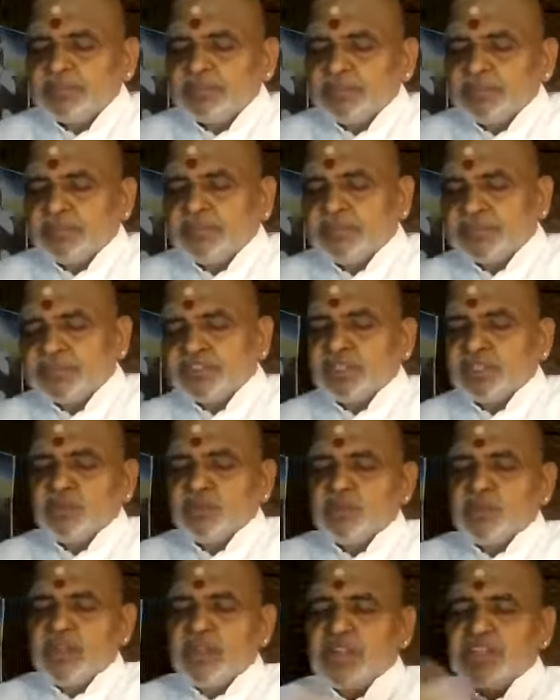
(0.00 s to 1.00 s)
the person
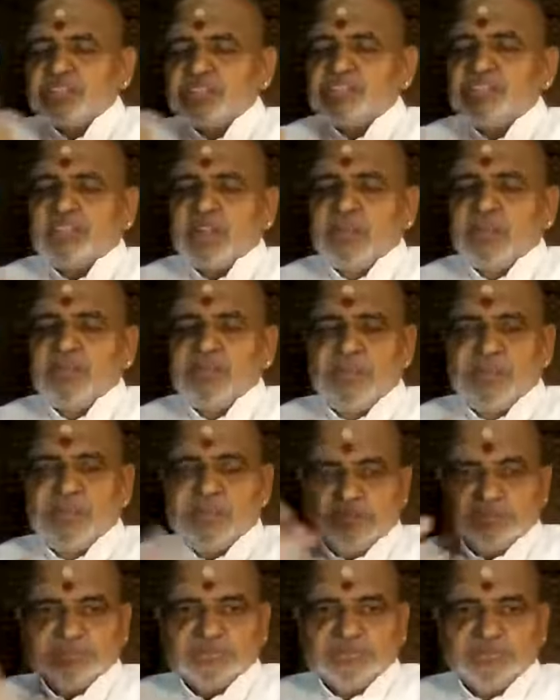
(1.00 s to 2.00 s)
who handles the family
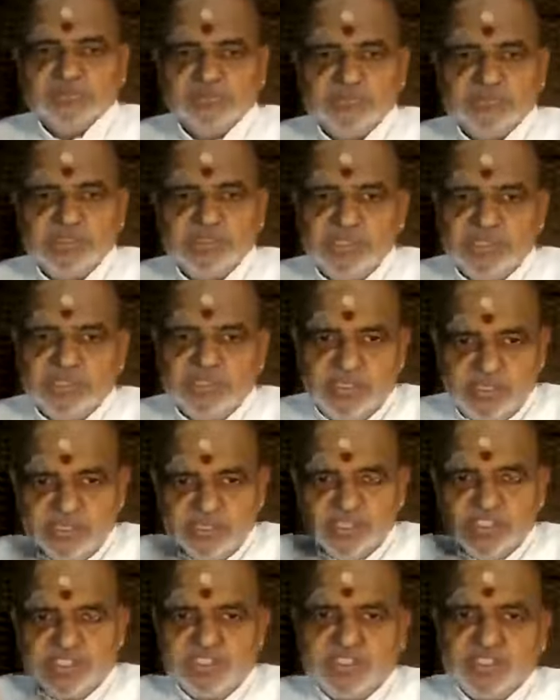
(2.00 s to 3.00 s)

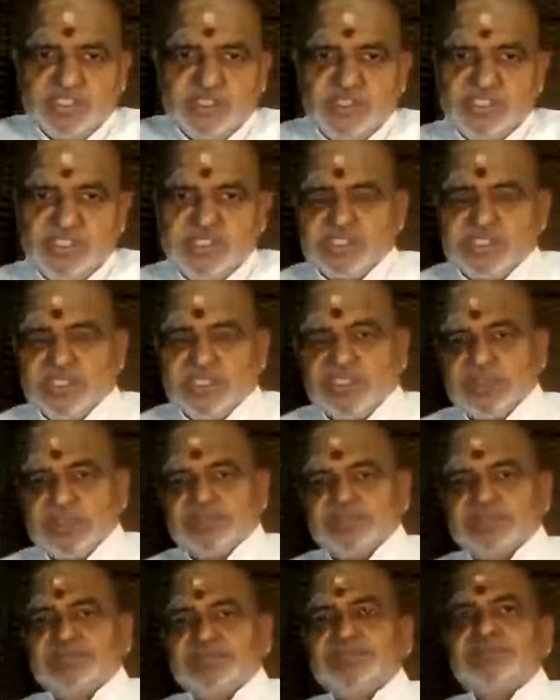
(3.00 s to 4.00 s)
is charioteer,
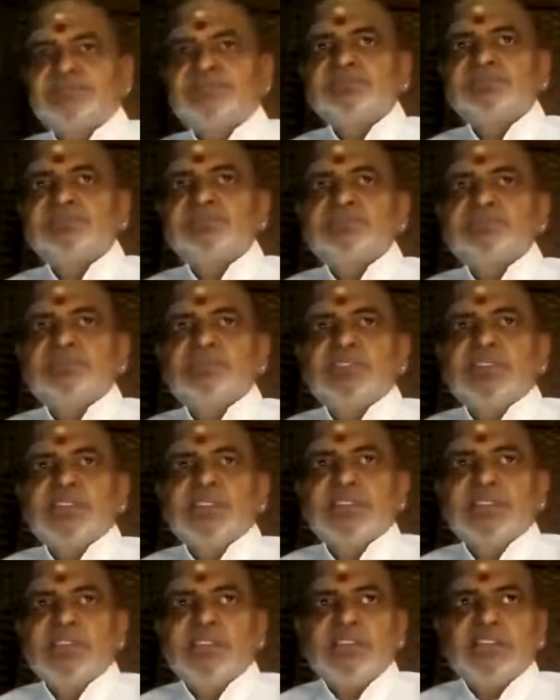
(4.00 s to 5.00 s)

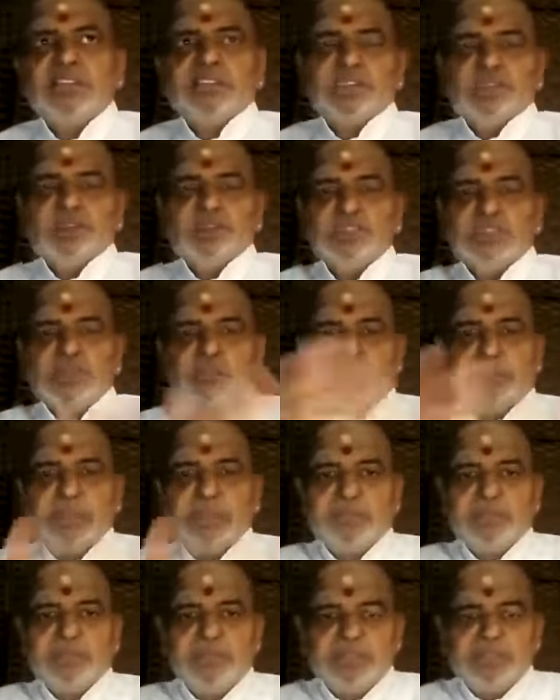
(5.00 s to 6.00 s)
and all the
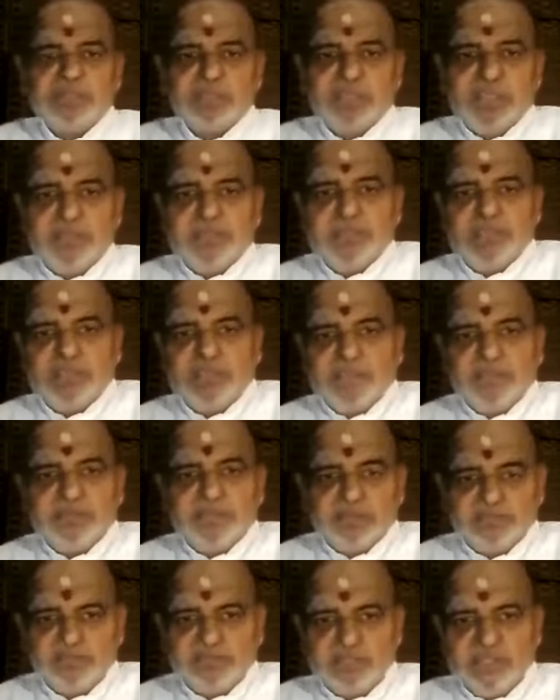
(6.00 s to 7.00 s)
people in the family
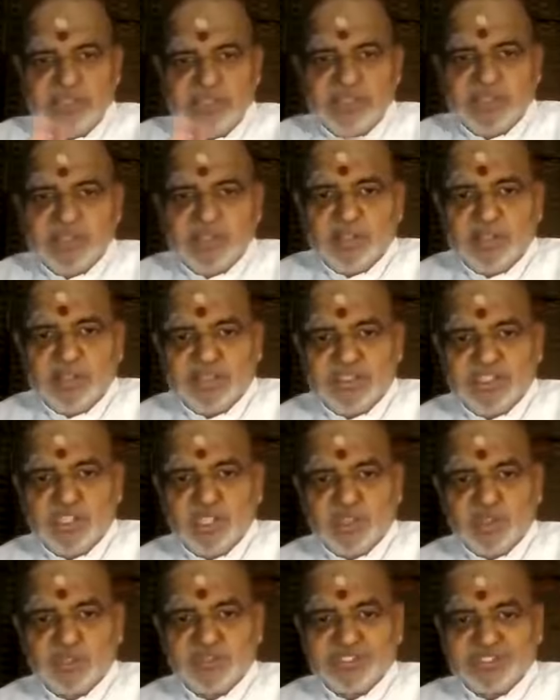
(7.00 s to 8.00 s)
are the
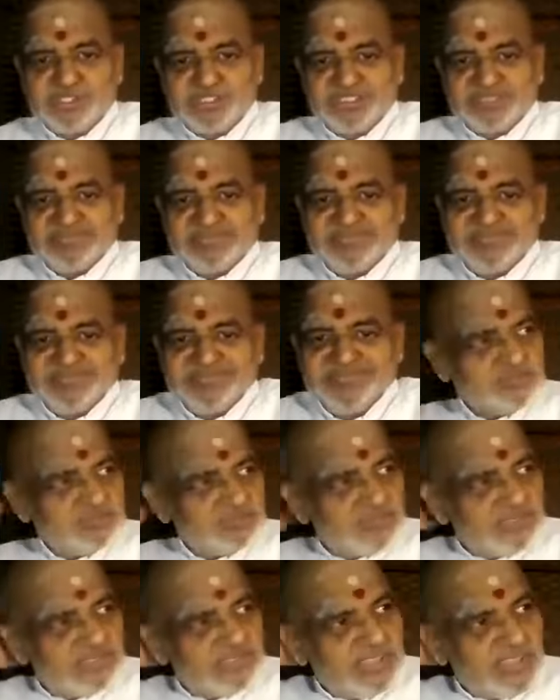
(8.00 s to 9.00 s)
horses.
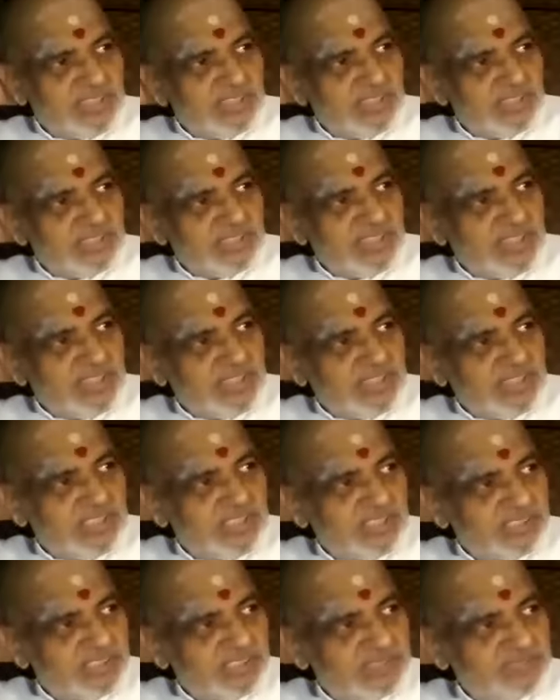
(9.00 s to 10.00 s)
The understanding
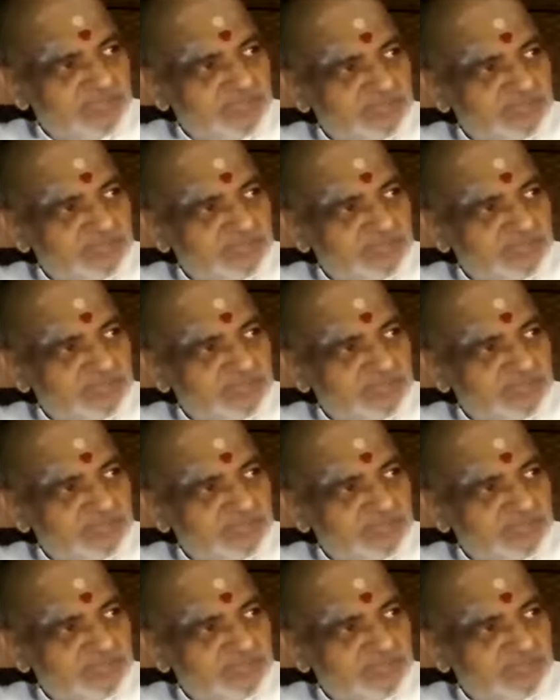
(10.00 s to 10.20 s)
is